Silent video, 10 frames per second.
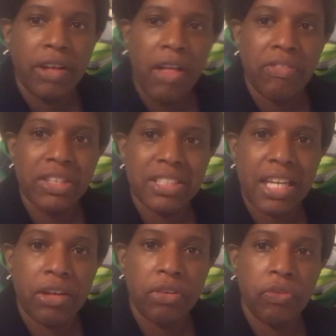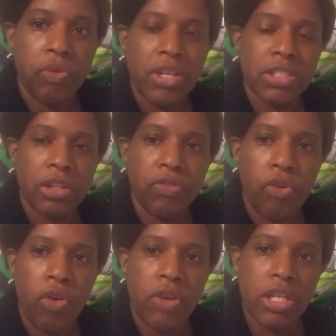The second phrasal
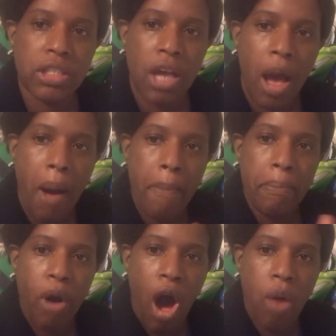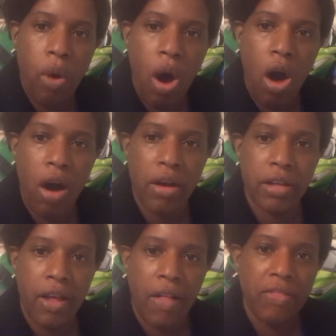verb is power on.
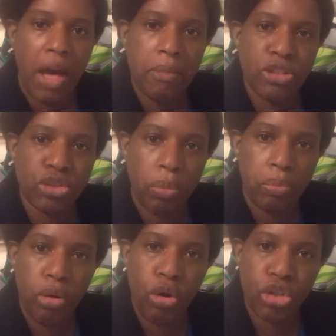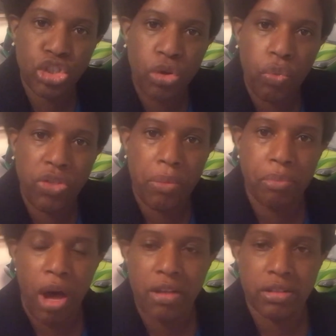That means to push with a
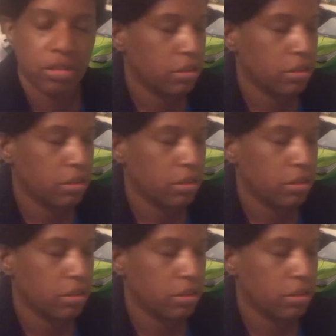button.